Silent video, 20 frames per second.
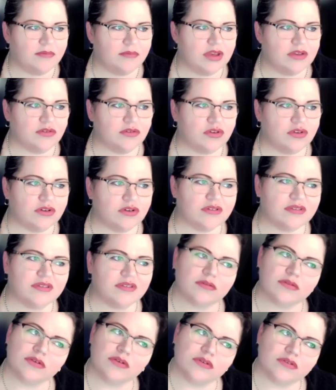you can
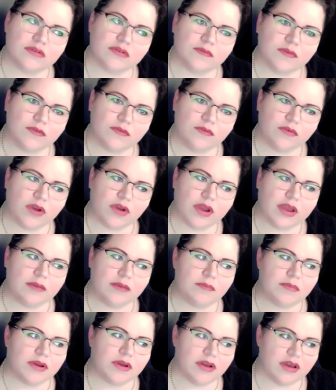still use it for
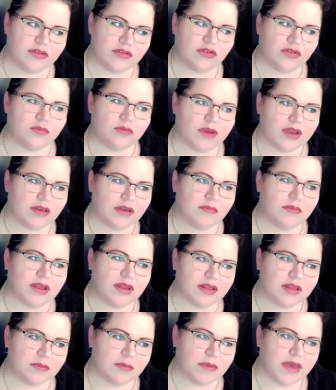free, but I do
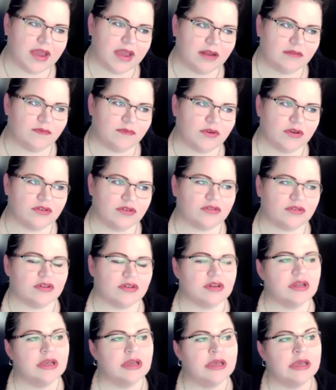recommend the paid
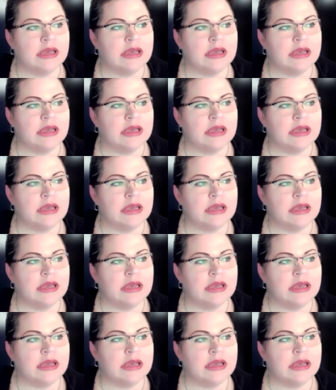version.